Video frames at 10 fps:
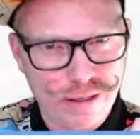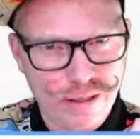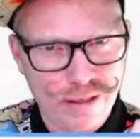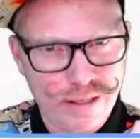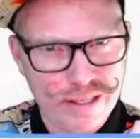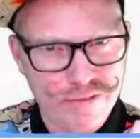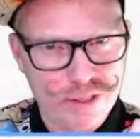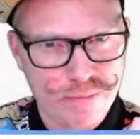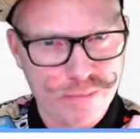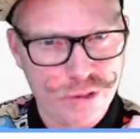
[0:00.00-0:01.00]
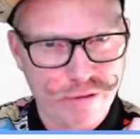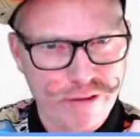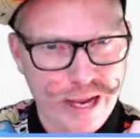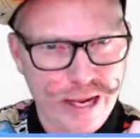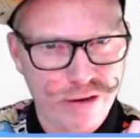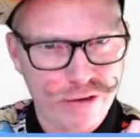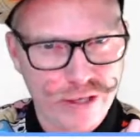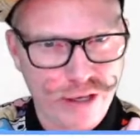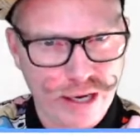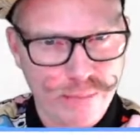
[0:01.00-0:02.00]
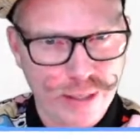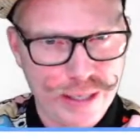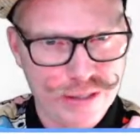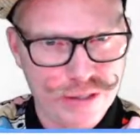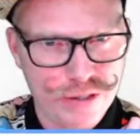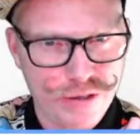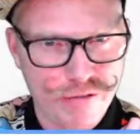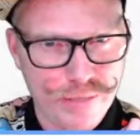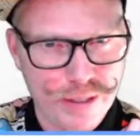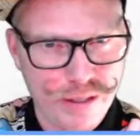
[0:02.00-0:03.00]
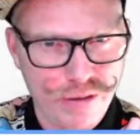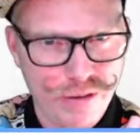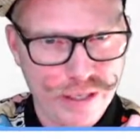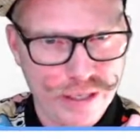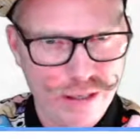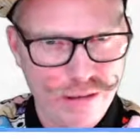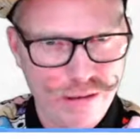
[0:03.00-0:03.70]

I'm going to give some sort of angry eyebrows. It's sort of a bit annoyed.